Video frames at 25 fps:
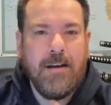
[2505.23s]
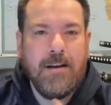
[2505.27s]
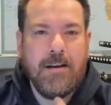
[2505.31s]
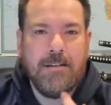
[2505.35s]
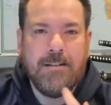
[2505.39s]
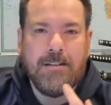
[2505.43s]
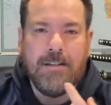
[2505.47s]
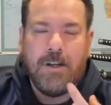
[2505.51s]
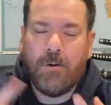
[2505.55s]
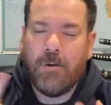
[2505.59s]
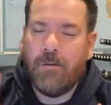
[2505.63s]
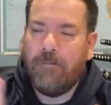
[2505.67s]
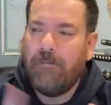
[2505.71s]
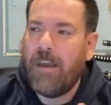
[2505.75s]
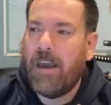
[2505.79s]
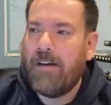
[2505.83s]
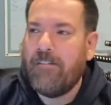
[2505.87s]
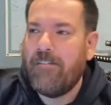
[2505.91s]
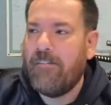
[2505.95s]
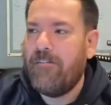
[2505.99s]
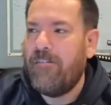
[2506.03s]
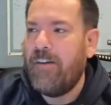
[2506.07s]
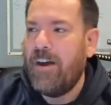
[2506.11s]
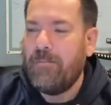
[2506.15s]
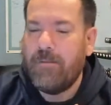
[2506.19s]
So if you
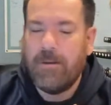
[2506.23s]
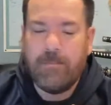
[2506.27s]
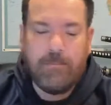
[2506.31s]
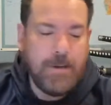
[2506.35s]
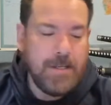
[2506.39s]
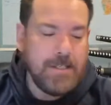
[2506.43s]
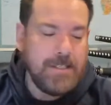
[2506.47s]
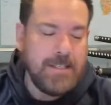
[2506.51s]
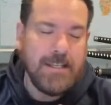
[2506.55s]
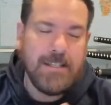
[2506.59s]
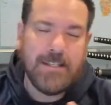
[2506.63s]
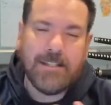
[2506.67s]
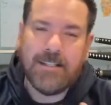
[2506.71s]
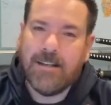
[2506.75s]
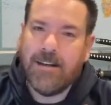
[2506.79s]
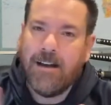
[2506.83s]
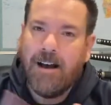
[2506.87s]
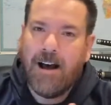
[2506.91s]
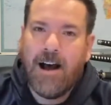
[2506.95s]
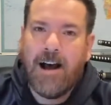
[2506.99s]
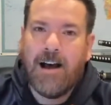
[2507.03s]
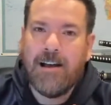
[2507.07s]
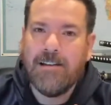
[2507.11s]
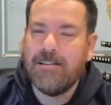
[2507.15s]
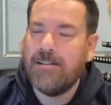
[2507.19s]
have a family business,
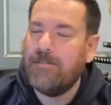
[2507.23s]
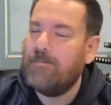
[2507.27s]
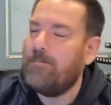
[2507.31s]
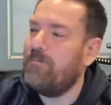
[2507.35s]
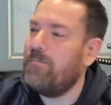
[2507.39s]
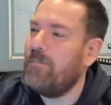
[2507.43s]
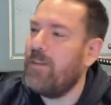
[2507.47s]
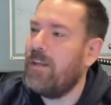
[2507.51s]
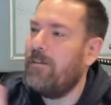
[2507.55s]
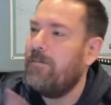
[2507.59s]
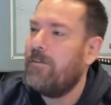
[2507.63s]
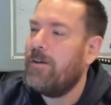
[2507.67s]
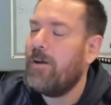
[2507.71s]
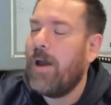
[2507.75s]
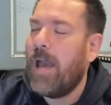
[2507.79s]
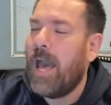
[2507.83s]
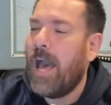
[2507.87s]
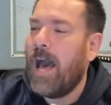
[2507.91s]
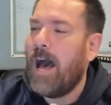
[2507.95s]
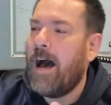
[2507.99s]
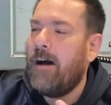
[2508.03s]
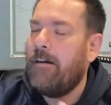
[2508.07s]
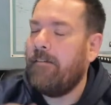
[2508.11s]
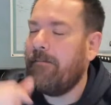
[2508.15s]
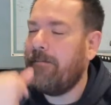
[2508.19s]
awesome. If you
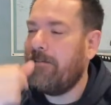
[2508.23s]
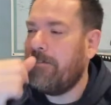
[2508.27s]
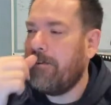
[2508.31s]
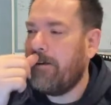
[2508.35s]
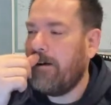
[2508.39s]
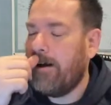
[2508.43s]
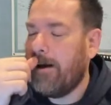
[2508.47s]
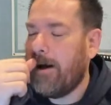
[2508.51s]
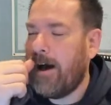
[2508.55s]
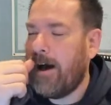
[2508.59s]
have